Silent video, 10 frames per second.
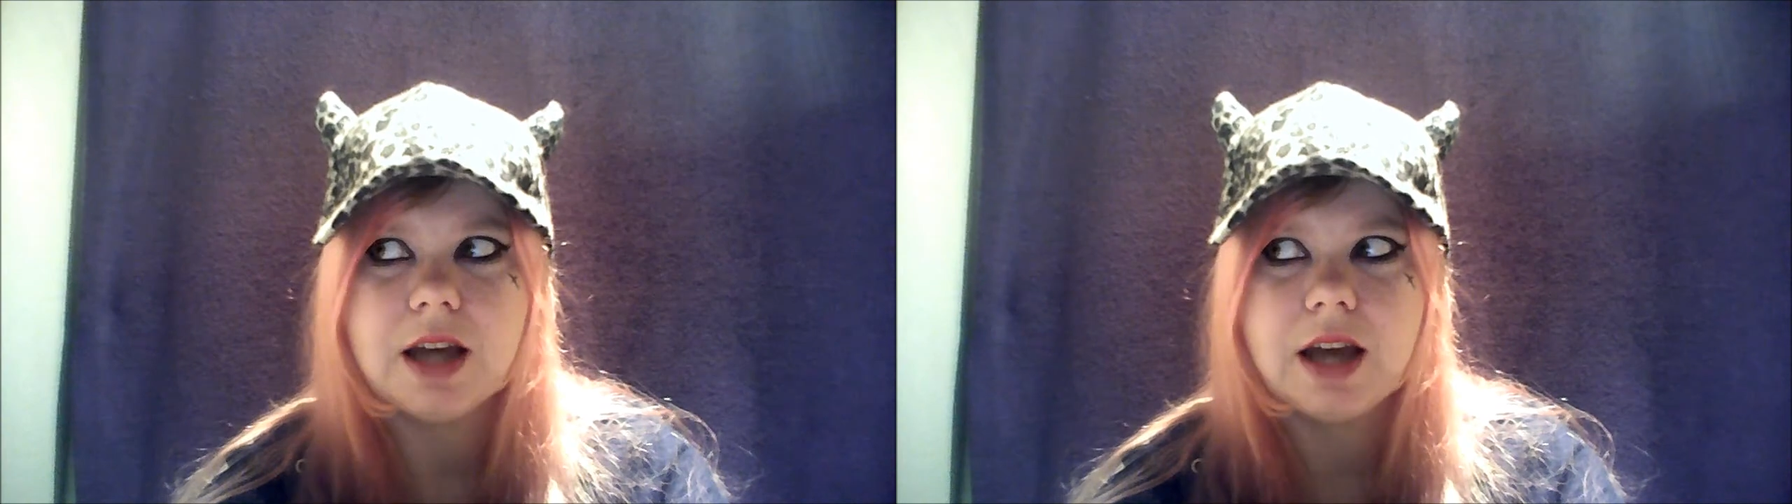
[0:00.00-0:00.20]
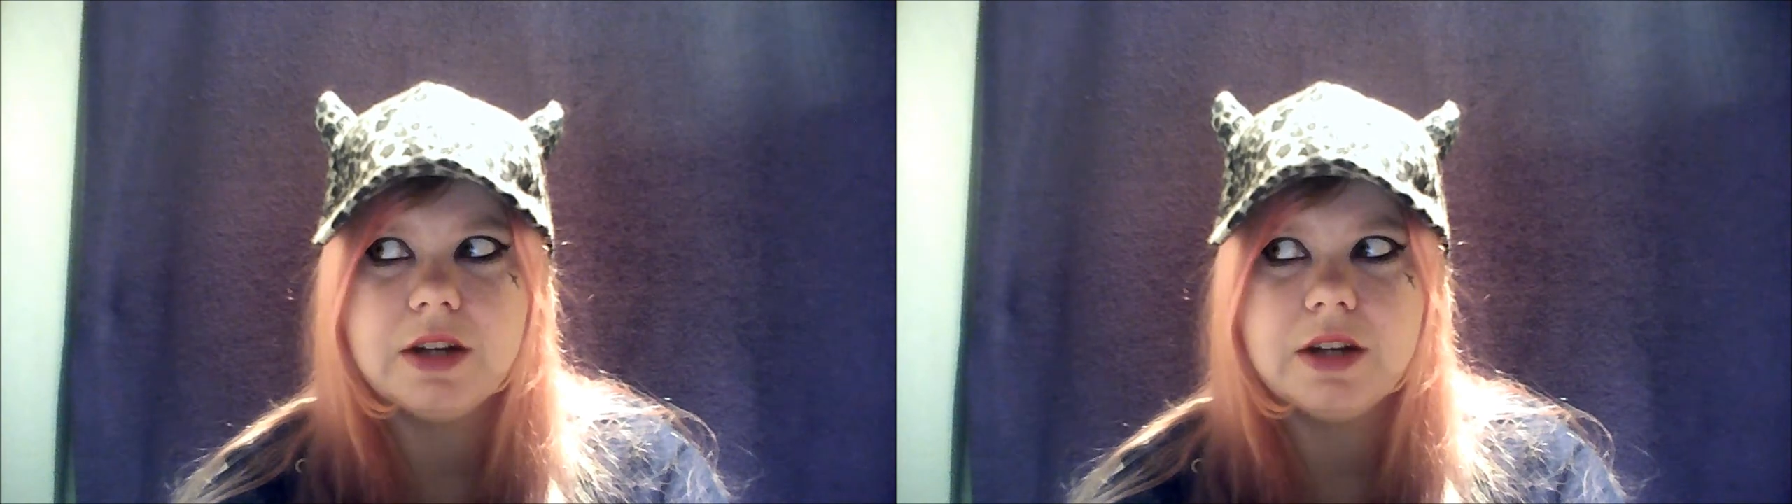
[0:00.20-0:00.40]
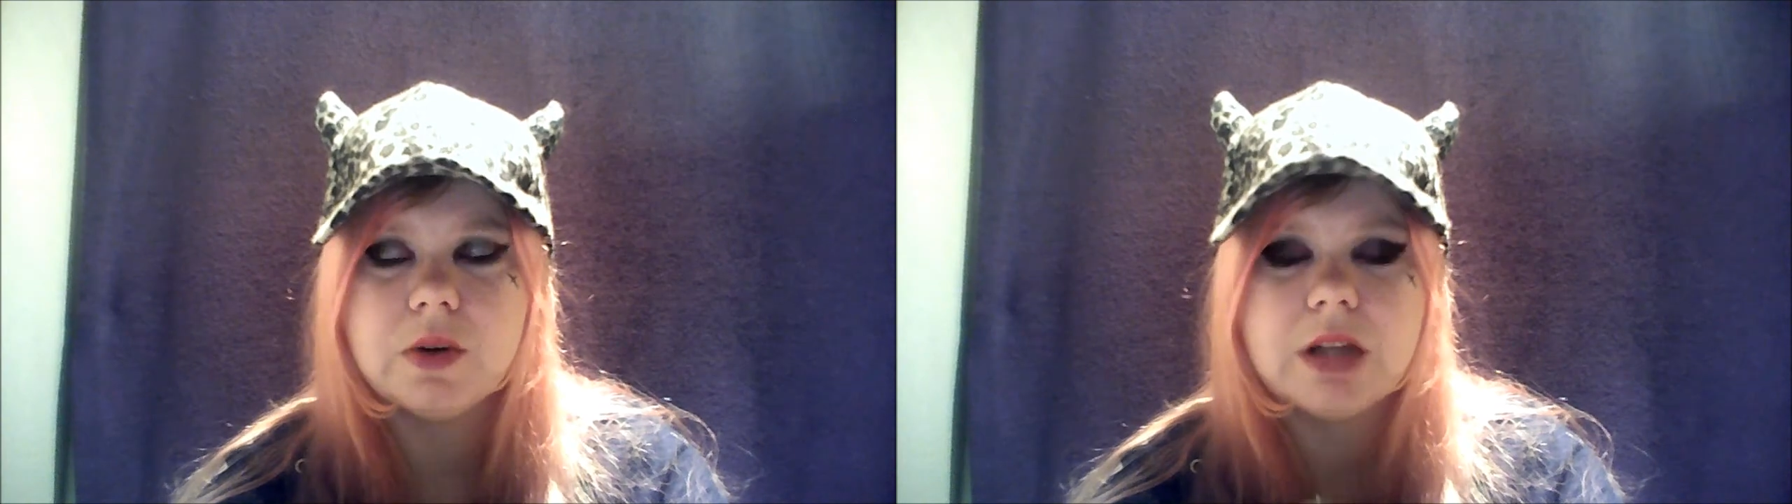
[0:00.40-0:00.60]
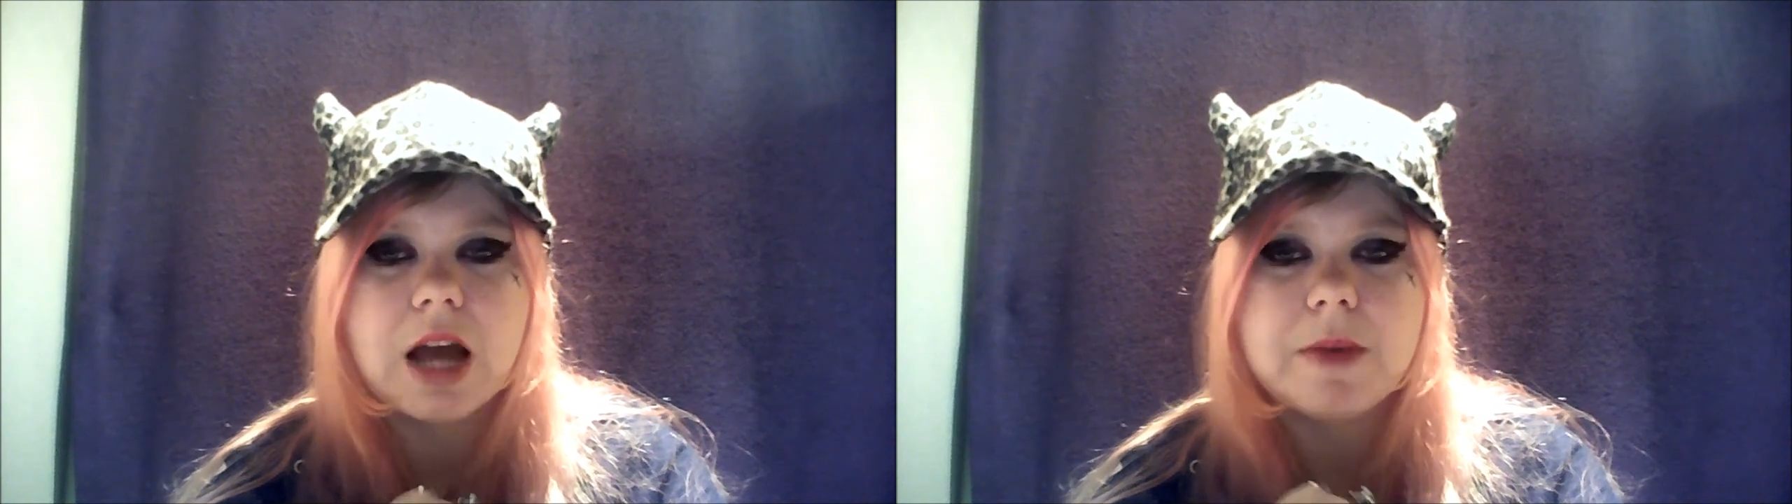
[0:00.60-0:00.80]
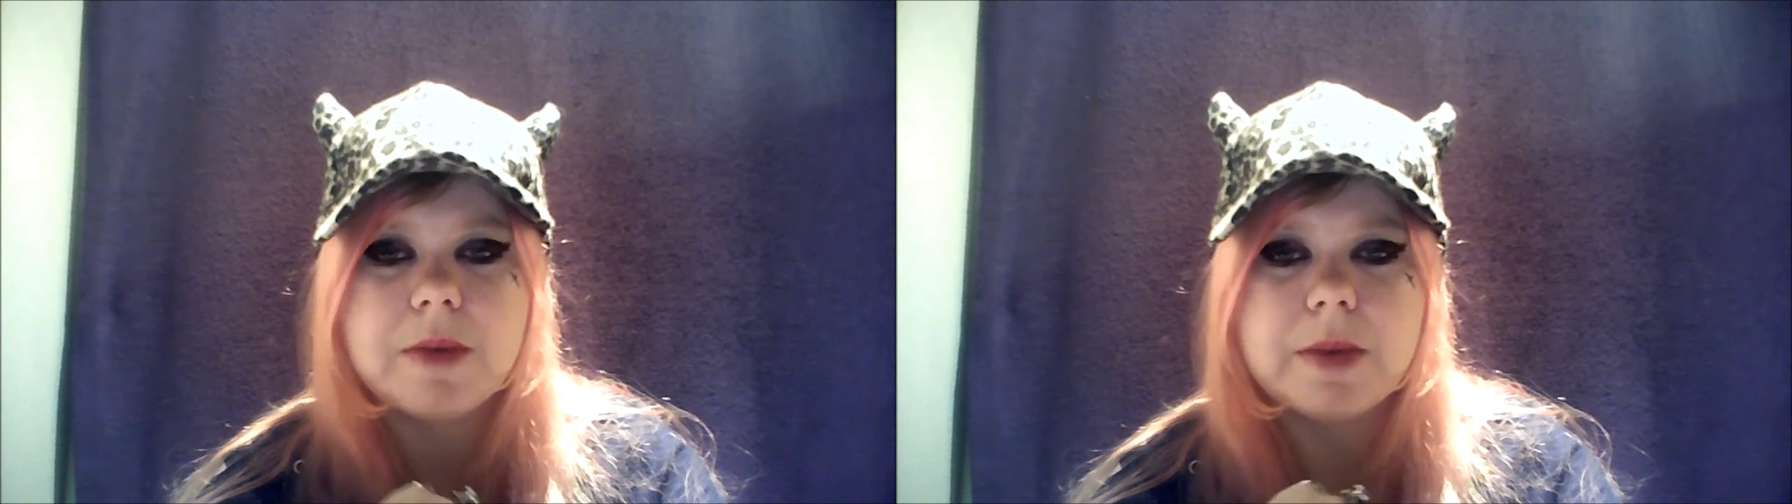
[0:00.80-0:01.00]
I know a
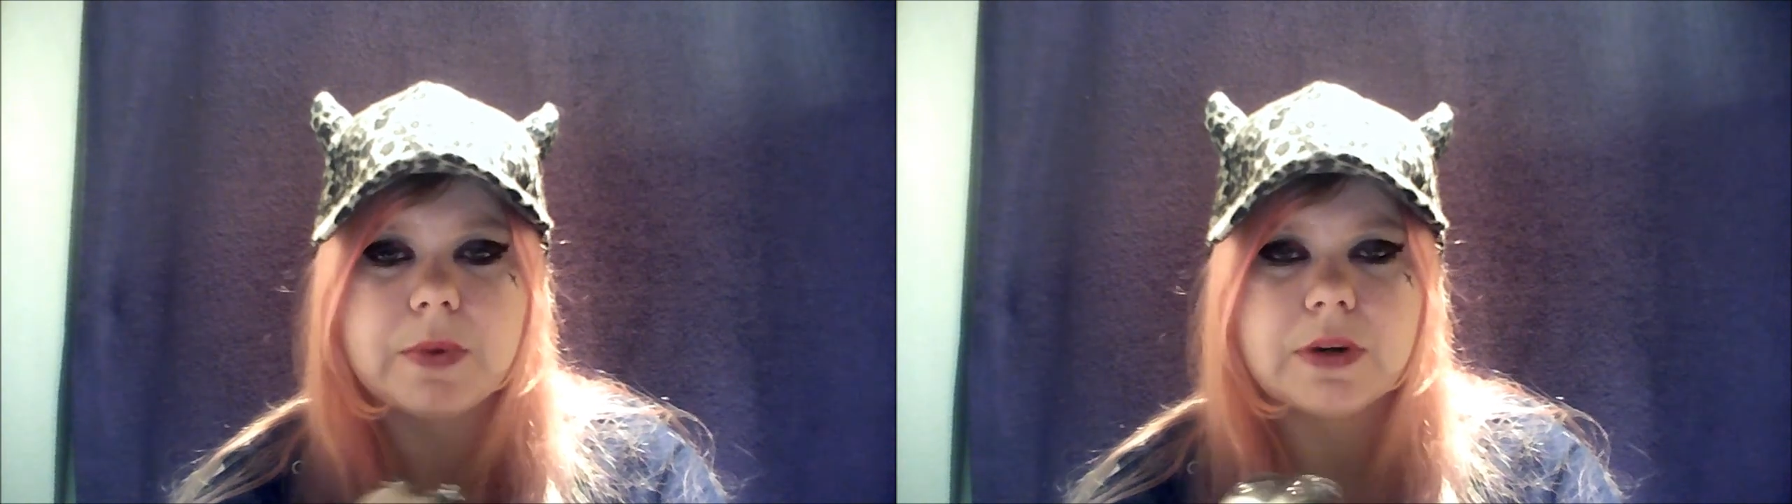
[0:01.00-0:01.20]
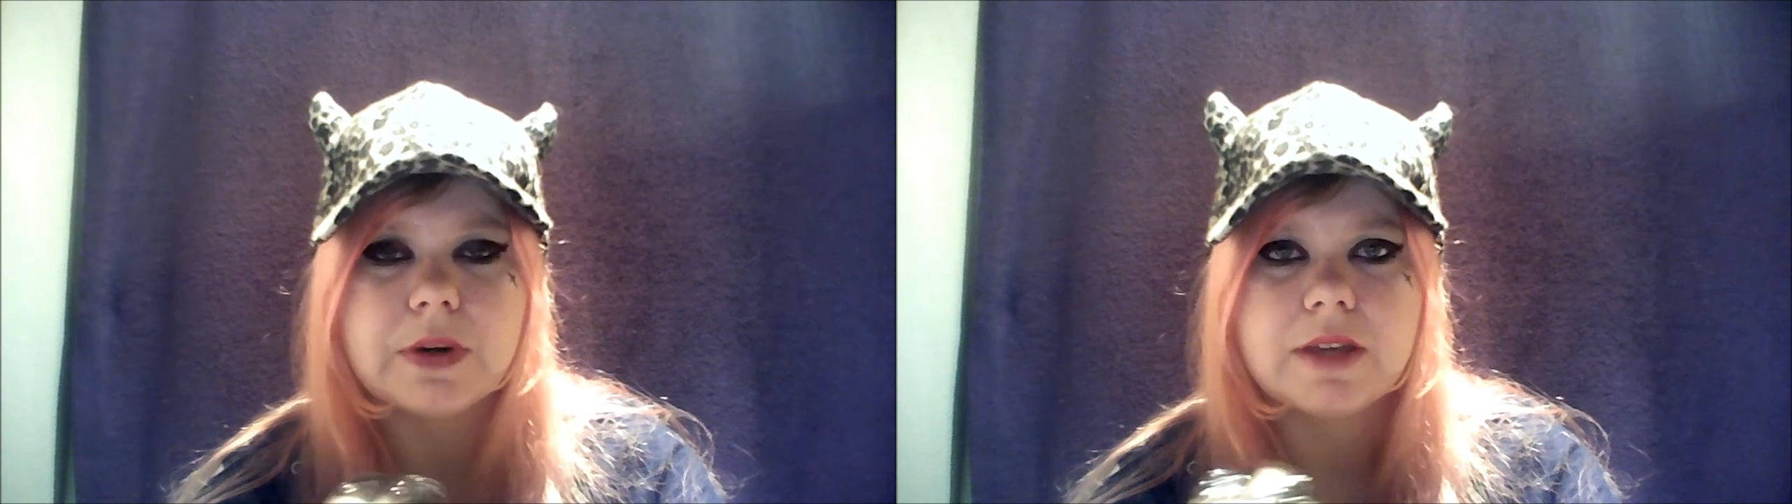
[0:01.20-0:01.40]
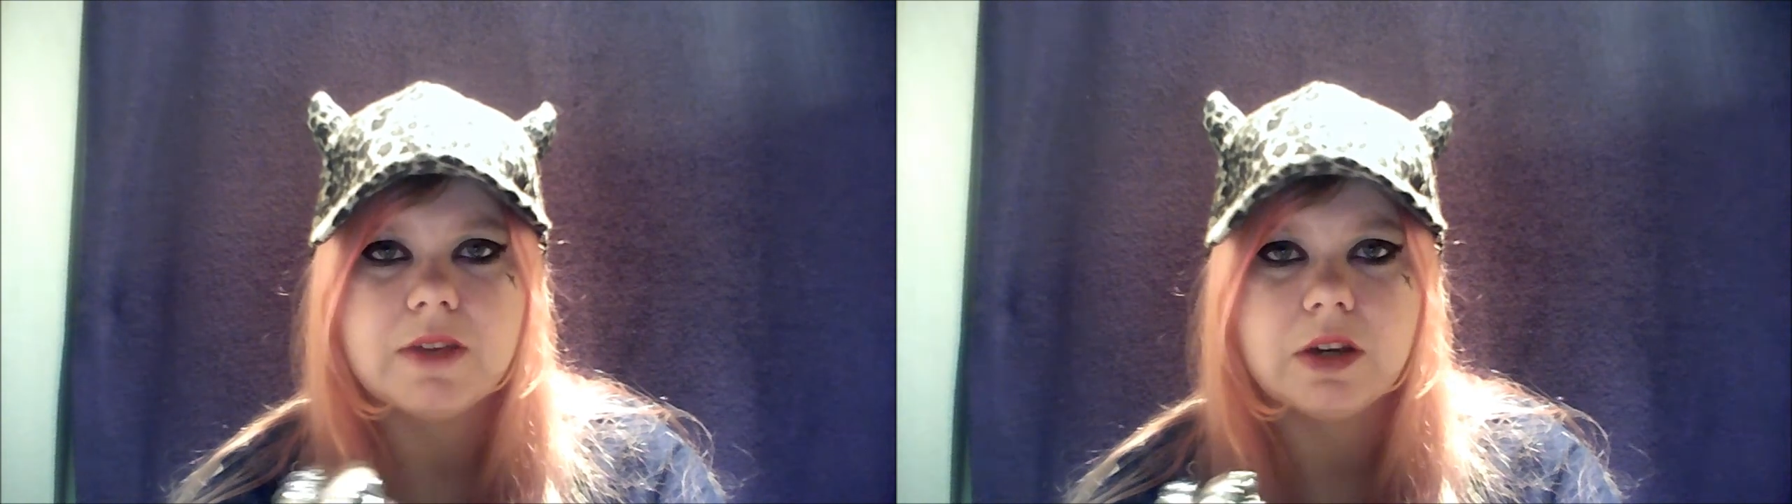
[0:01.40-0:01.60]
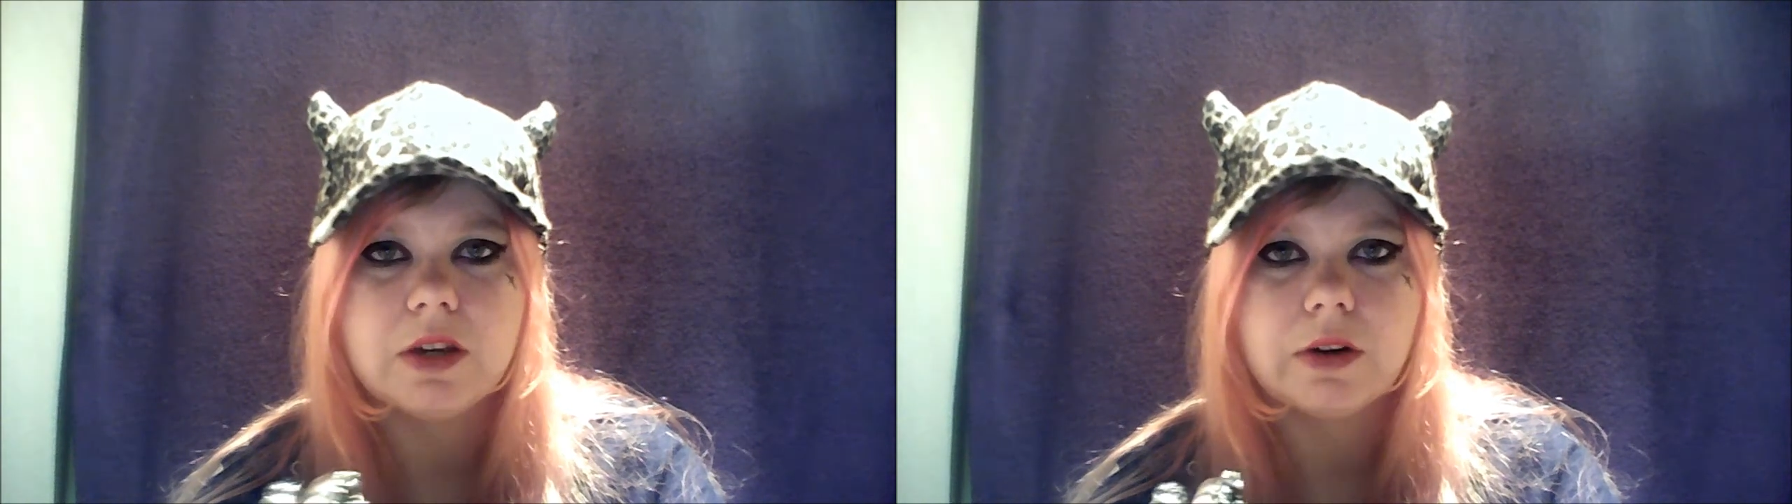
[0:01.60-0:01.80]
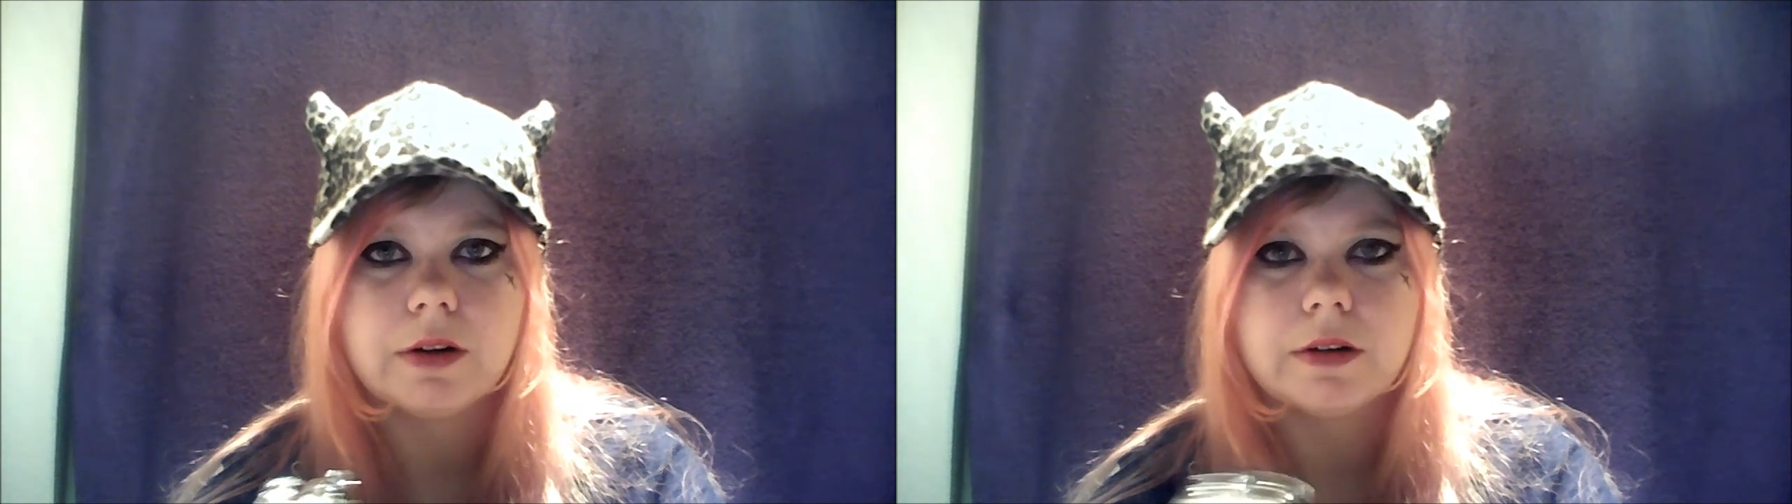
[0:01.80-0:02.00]
lot of people are giving
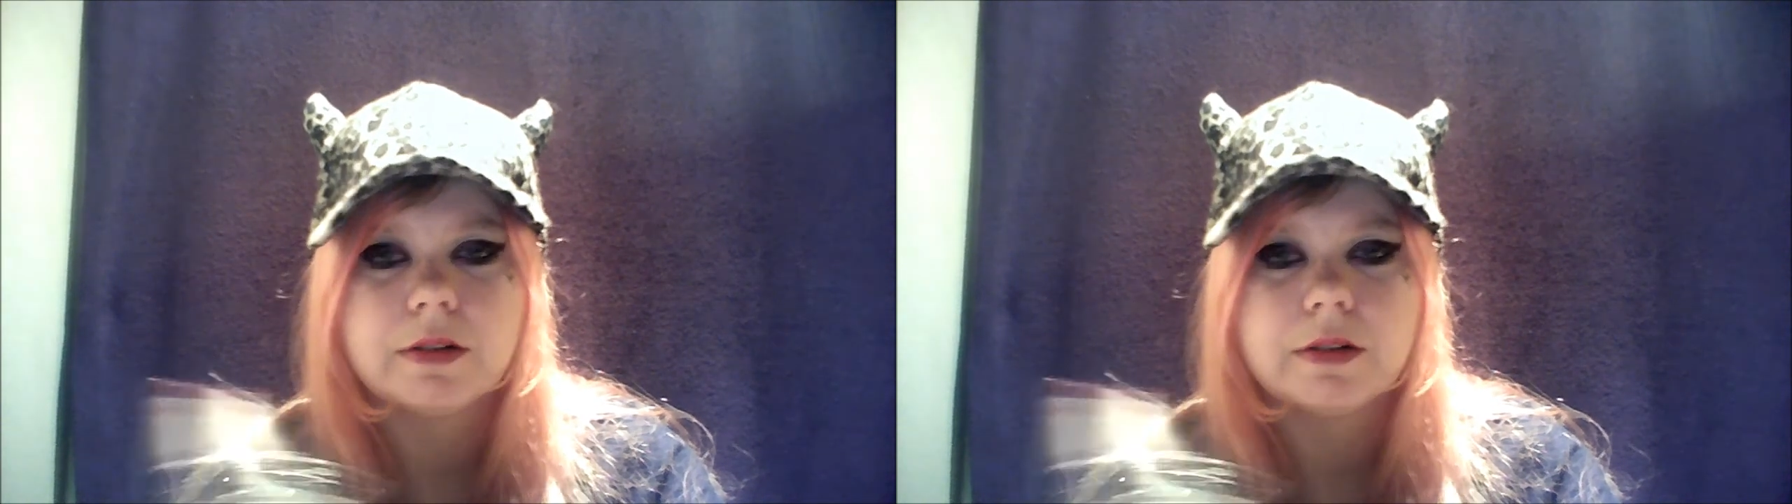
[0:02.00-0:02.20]
her,